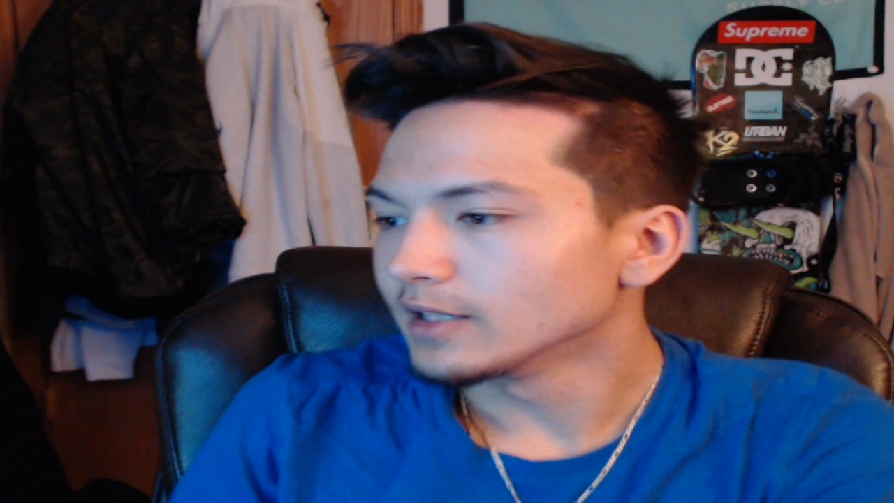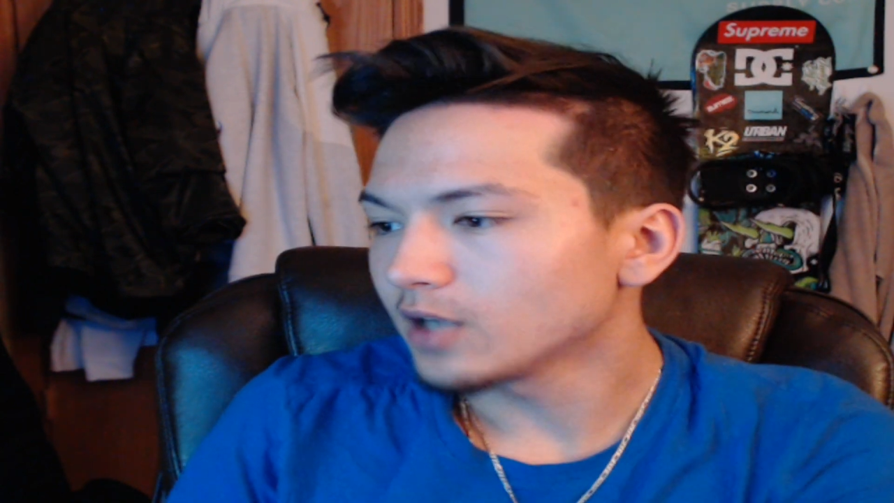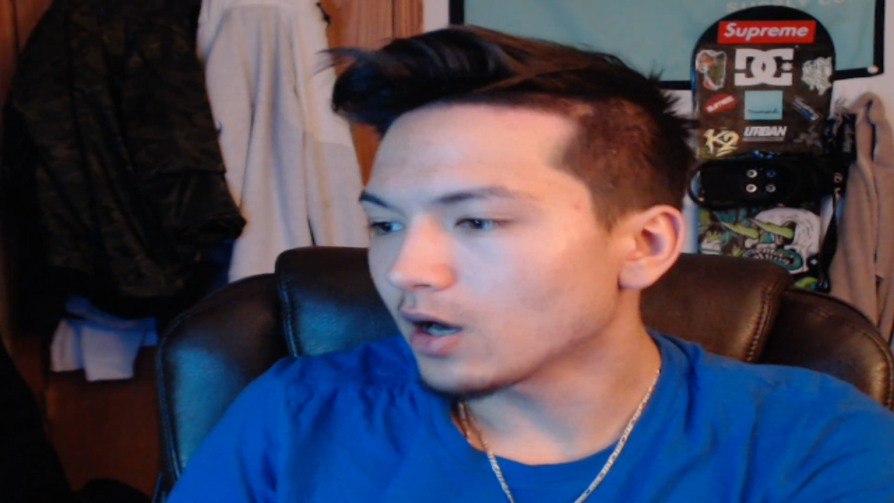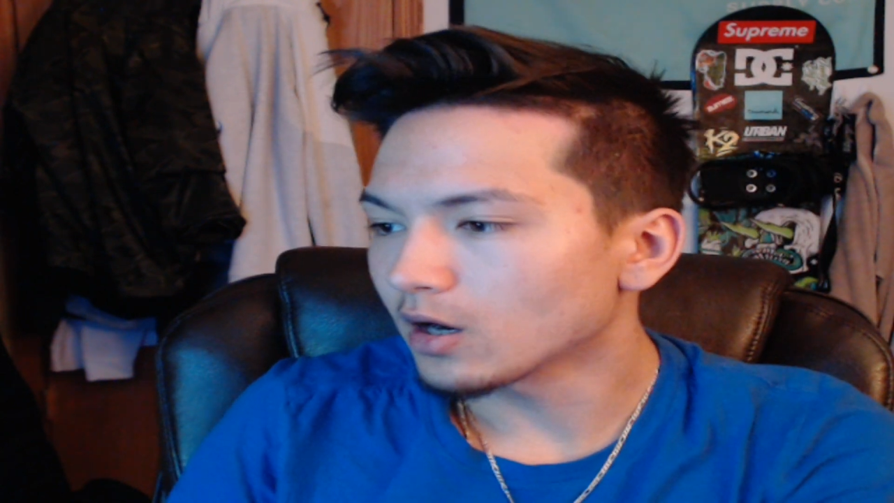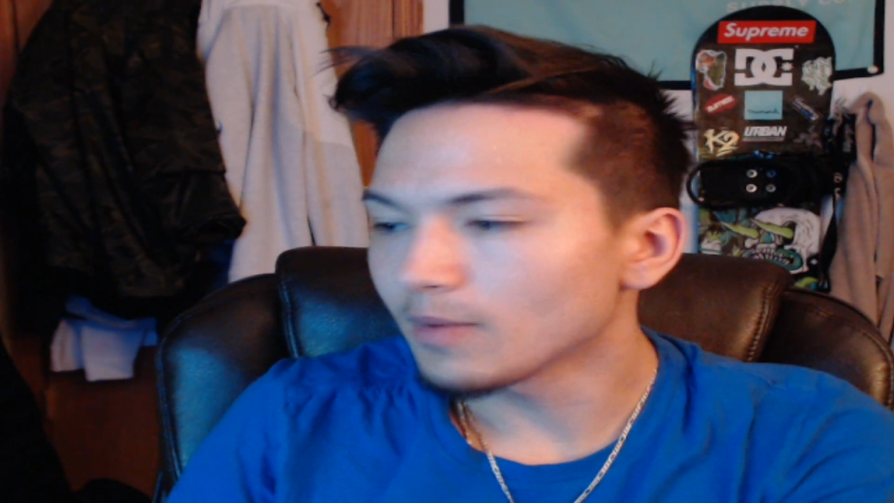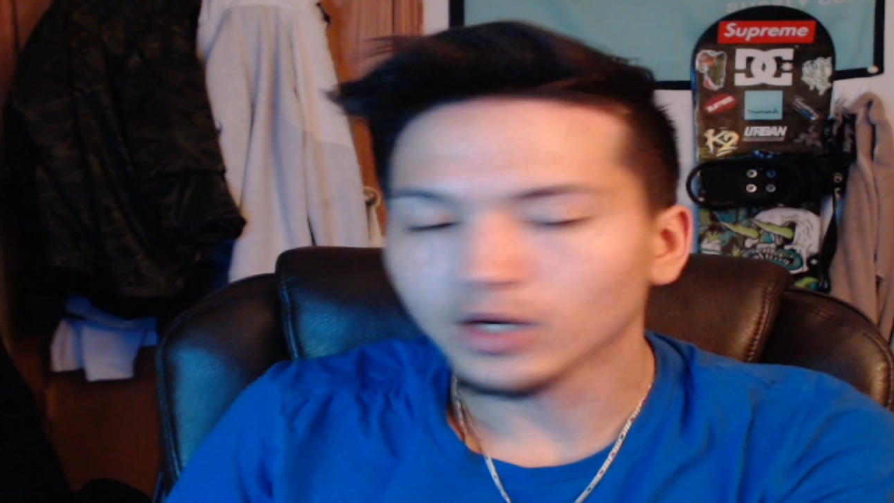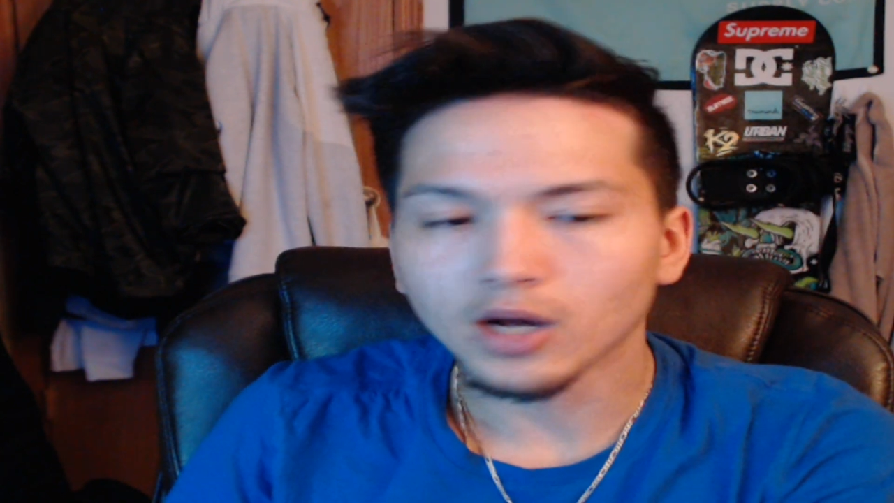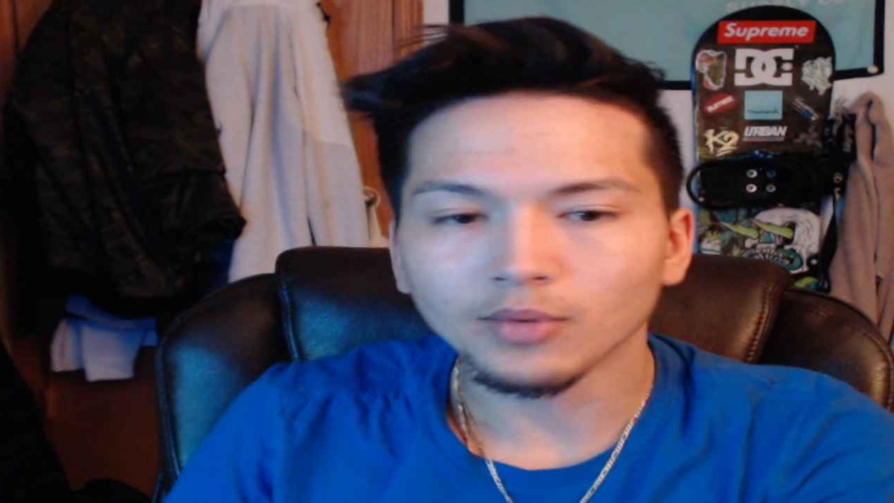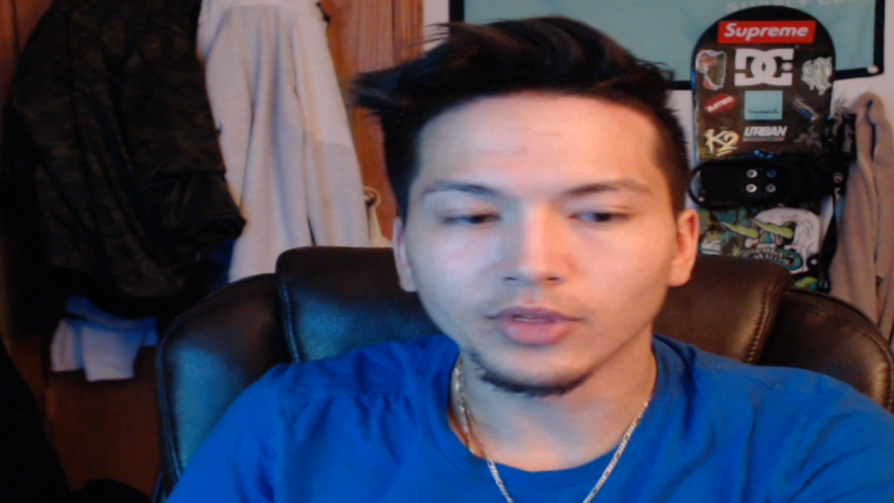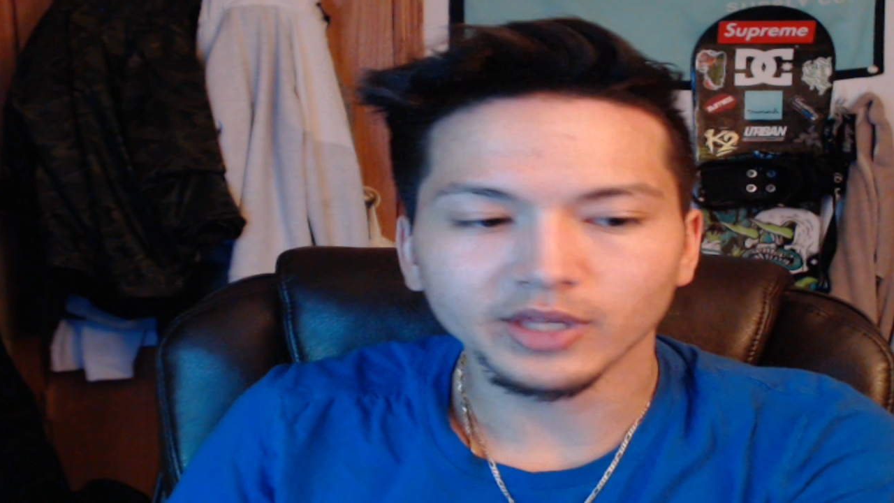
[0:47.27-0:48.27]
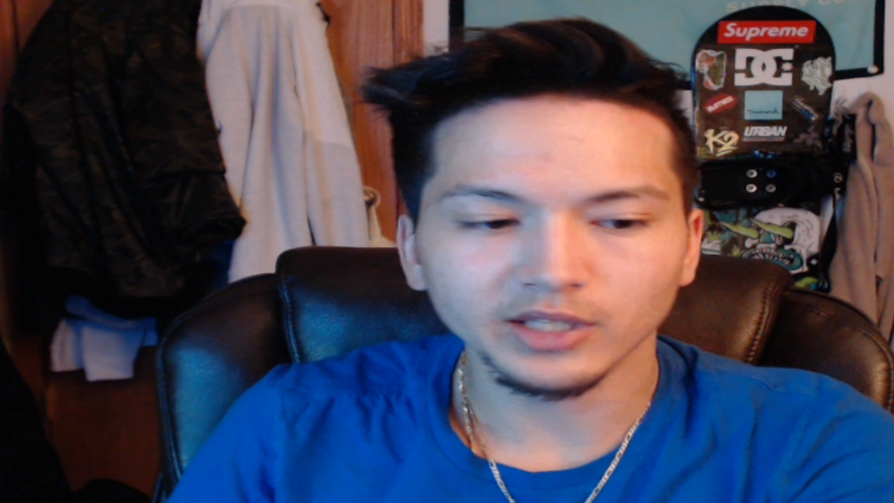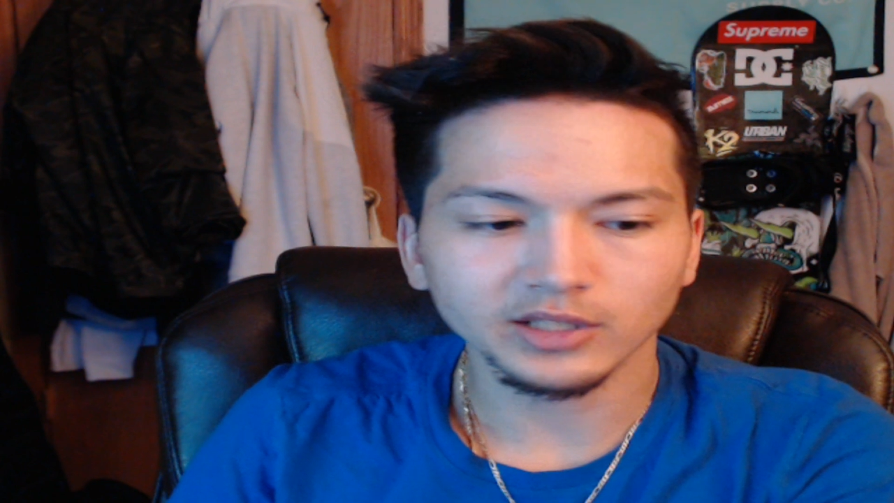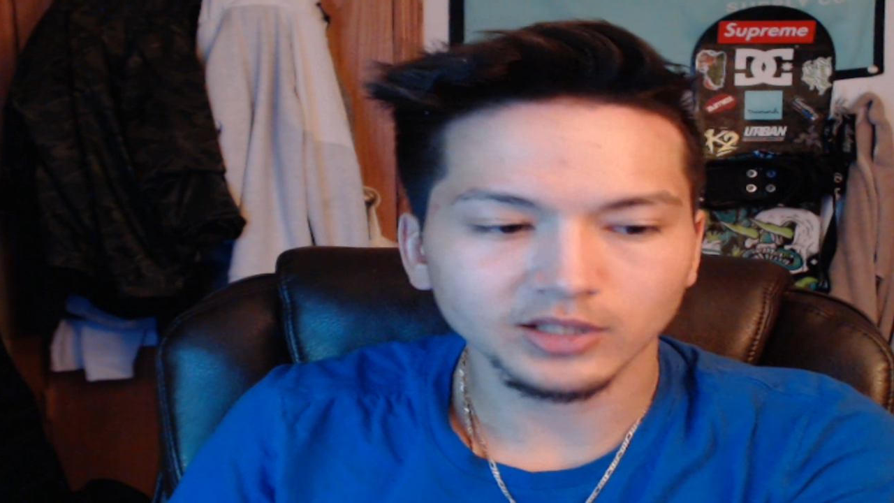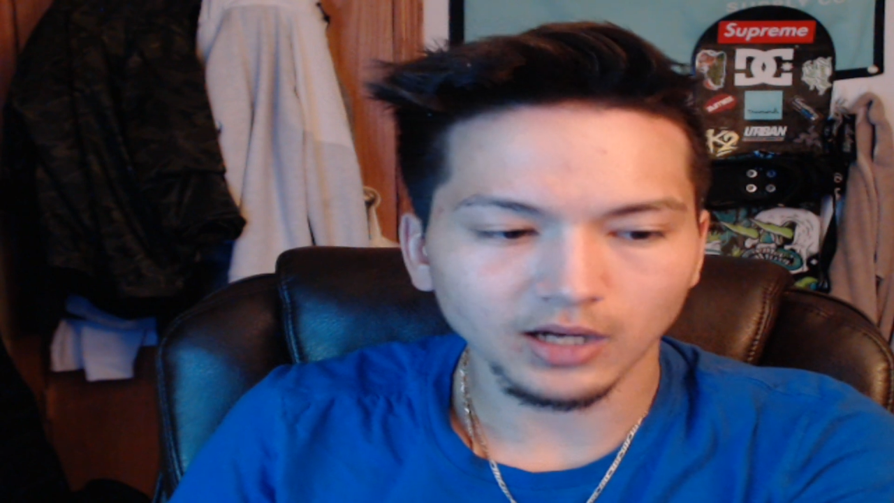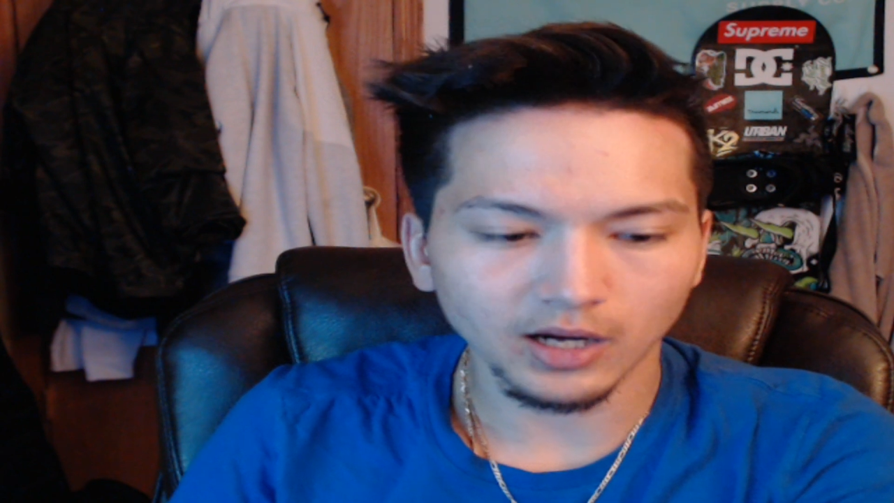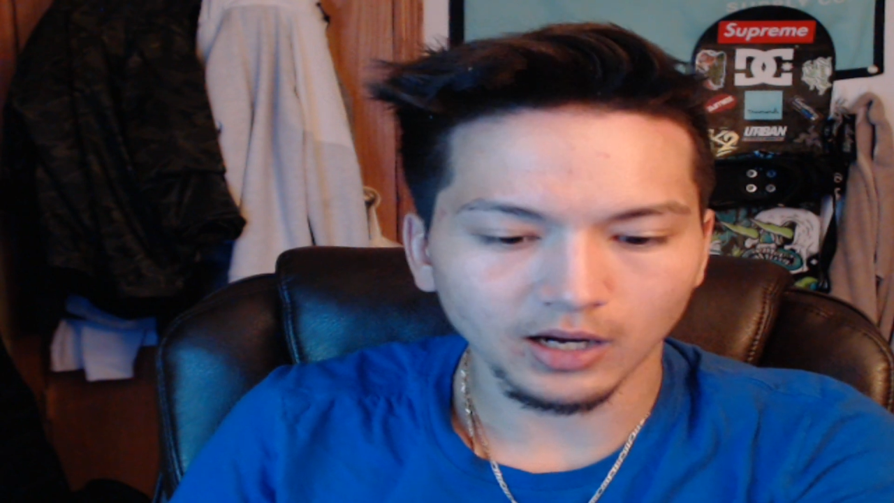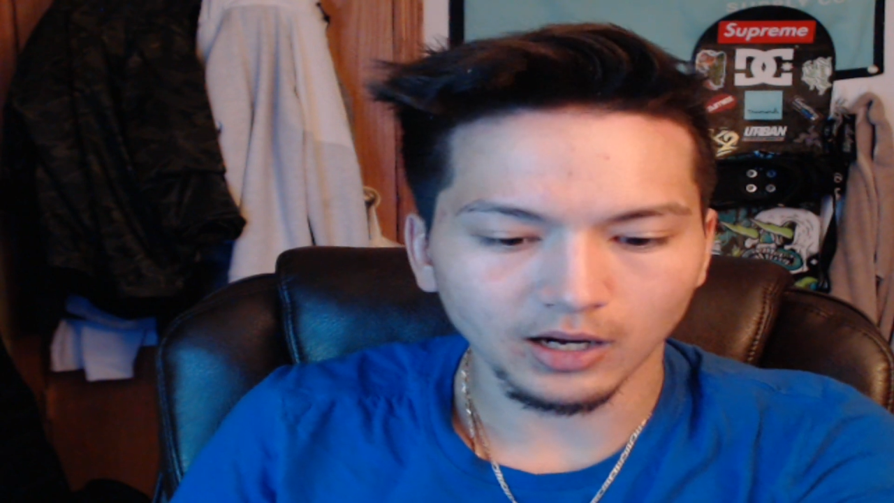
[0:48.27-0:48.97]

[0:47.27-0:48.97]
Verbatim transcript: talk about a couple things.